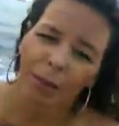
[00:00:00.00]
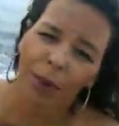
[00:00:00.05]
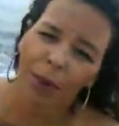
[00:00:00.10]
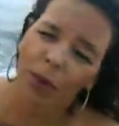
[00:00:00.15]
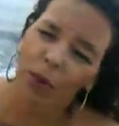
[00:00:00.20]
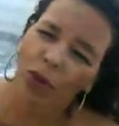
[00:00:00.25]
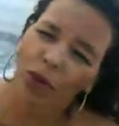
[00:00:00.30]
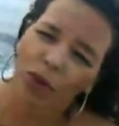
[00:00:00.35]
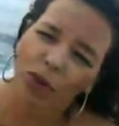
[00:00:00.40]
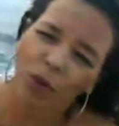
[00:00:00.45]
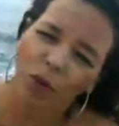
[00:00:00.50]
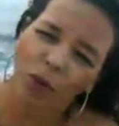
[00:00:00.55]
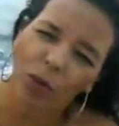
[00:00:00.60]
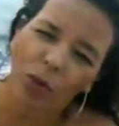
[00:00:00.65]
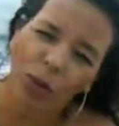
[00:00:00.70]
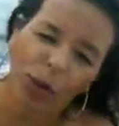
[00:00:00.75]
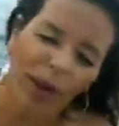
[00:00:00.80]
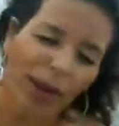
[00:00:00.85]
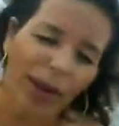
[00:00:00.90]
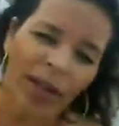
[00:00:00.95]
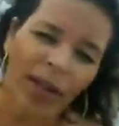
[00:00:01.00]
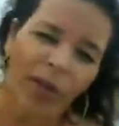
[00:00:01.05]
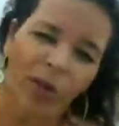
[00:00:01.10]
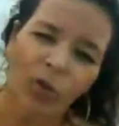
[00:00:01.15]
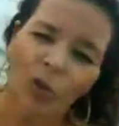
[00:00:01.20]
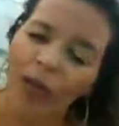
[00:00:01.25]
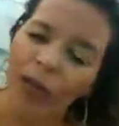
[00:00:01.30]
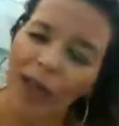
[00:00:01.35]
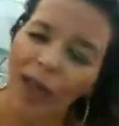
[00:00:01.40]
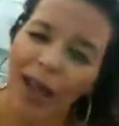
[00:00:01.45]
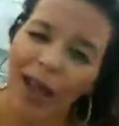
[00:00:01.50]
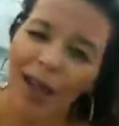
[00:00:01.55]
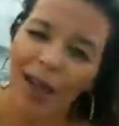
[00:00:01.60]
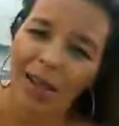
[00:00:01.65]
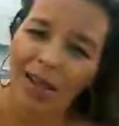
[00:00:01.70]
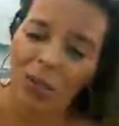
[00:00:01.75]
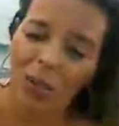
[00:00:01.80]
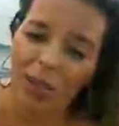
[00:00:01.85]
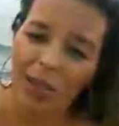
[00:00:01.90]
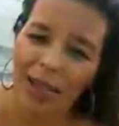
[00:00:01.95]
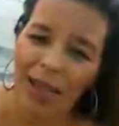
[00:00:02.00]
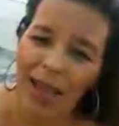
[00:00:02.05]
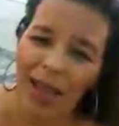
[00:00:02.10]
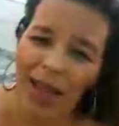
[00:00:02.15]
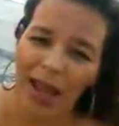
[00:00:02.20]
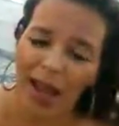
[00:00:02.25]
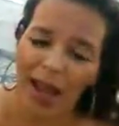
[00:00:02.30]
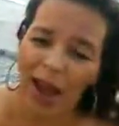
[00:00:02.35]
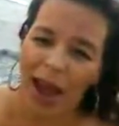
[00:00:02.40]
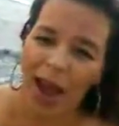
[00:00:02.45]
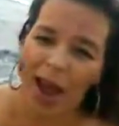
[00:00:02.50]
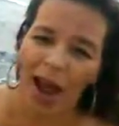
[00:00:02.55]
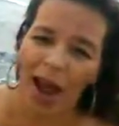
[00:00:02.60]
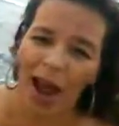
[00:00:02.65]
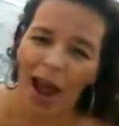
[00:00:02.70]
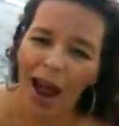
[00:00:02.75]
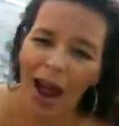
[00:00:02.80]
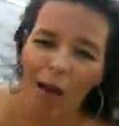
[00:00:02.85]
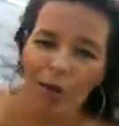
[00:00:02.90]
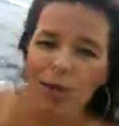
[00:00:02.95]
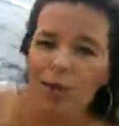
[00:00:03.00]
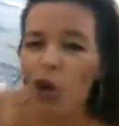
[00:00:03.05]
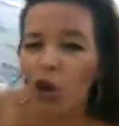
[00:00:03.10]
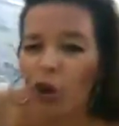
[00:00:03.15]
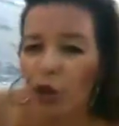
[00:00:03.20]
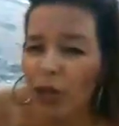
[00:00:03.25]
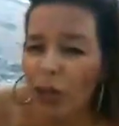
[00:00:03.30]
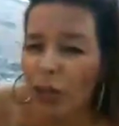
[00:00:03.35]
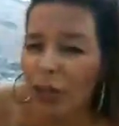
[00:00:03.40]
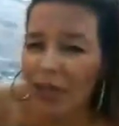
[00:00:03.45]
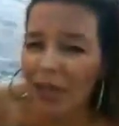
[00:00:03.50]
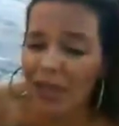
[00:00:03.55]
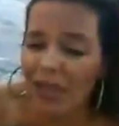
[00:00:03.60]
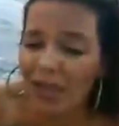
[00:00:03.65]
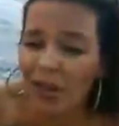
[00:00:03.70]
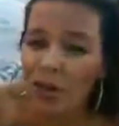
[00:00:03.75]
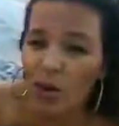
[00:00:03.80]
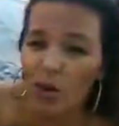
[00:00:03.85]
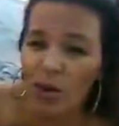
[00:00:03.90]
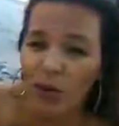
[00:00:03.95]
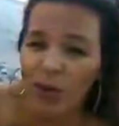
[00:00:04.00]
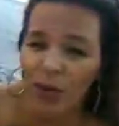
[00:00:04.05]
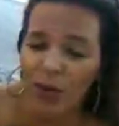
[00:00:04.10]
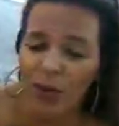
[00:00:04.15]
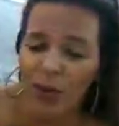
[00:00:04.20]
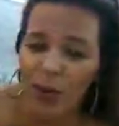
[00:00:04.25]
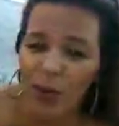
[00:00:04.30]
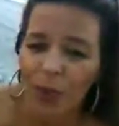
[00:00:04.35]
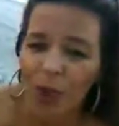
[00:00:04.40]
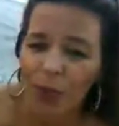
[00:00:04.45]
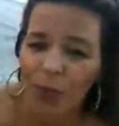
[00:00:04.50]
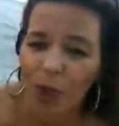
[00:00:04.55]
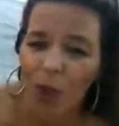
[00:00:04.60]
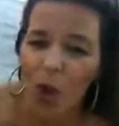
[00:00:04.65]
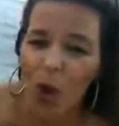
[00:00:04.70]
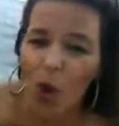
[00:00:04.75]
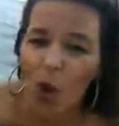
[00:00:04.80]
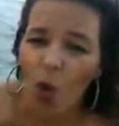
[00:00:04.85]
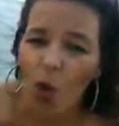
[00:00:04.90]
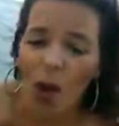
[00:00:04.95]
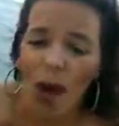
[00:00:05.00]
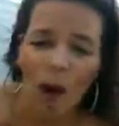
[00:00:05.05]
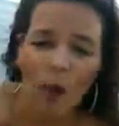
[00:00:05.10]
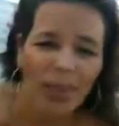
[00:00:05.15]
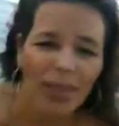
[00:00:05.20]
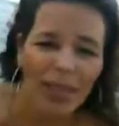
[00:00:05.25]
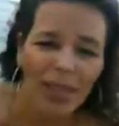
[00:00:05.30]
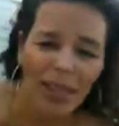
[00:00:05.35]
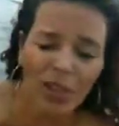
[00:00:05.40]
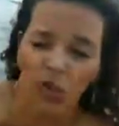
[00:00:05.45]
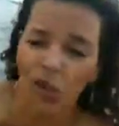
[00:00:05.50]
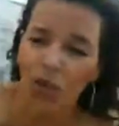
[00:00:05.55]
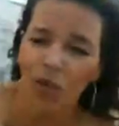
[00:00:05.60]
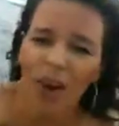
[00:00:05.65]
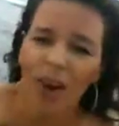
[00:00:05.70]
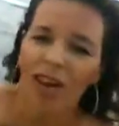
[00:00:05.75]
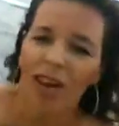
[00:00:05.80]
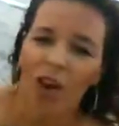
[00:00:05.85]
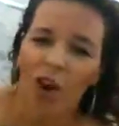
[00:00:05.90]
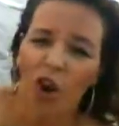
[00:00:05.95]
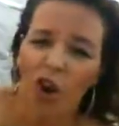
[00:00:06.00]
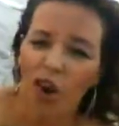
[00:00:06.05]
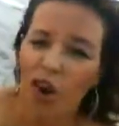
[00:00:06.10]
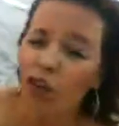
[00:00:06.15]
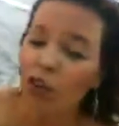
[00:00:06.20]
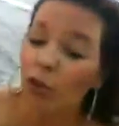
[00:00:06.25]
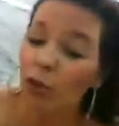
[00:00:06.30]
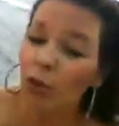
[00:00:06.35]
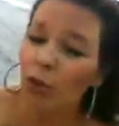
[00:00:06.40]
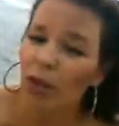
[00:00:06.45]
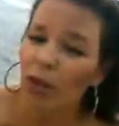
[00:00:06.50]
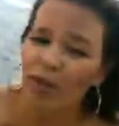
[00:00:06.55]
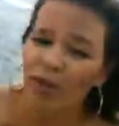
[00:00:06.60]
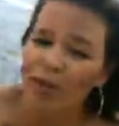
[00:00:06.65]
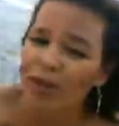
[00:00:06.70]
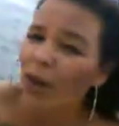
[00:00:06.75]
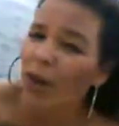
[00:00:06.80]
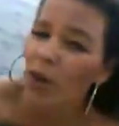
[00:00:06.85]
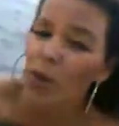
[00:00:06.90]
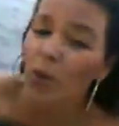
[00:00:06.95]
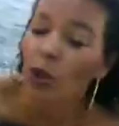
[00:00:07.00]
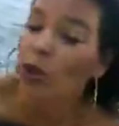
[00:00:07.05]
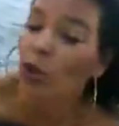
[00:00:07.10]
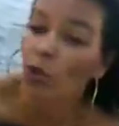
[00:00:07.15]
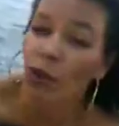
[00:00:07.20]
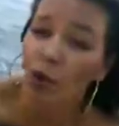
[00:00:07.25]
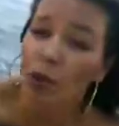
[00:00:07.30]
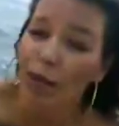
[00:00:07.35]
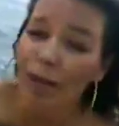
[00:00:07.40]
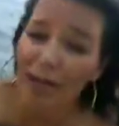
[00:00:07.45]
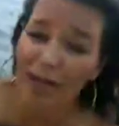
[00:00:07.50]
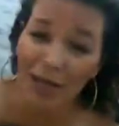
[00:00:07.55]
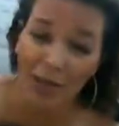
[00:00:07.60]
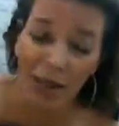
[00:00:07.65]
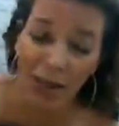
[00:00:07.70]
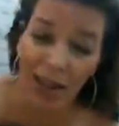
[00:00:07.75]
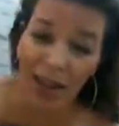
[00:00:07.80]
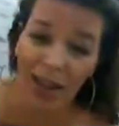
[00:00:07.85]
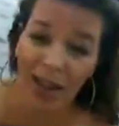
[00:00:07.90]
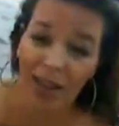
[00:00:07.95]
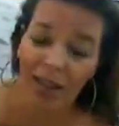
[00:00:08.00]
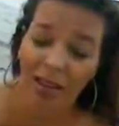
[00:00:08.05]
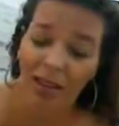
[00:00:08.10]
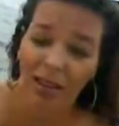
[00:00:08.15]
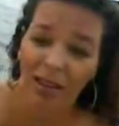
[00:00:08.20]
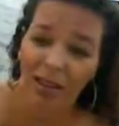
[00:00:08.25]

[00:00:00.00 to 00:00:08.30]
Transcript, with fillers: But what I didn't realize was that I was hurting myself. Why was I trying to argue and fight with a grown ass man?